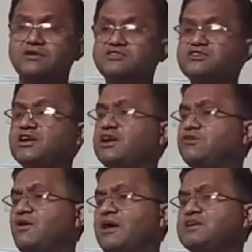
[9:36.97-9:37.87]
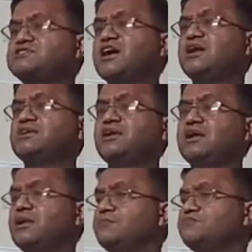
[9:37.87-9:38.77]
stick it very
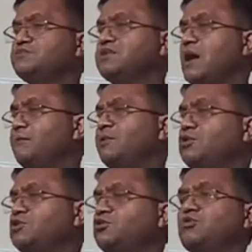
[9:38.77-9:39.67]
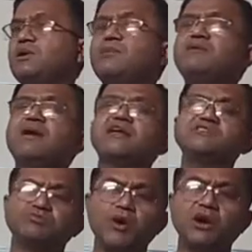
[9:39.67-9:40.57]
gently, the amplitude will be very
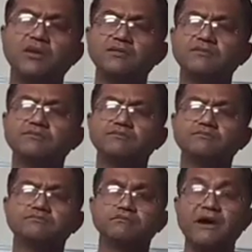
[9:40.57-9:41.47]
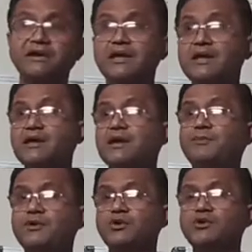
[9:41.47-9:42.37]
small. But
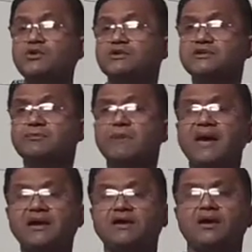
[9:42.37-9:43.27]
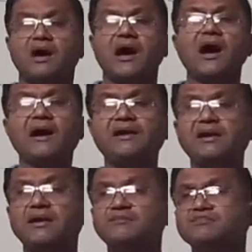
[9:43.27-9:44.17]
if you bang
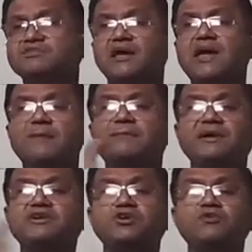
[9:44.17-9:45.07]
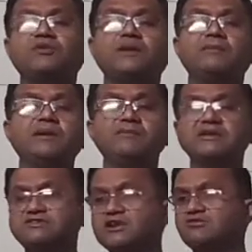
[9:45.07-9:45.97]
hardly, then amplitude will be,
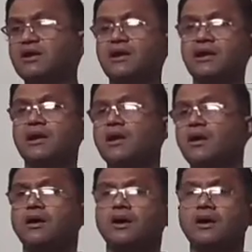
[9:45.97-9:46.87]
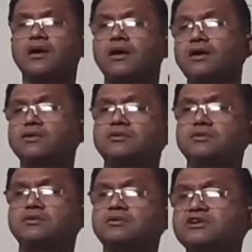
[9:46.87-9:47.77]
means it will
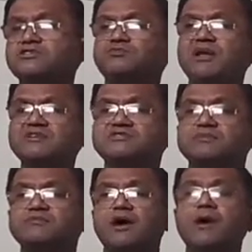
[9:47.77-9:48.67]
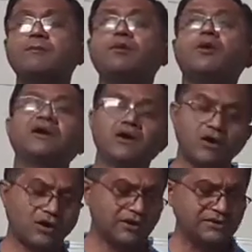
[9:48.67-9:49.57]
displace a more
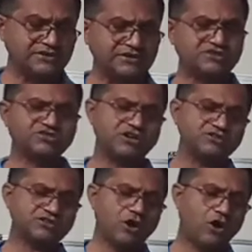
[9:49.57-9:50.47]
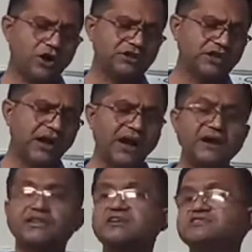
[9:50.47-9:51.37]
distance on the
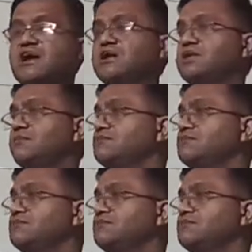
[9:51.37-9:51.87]
either side.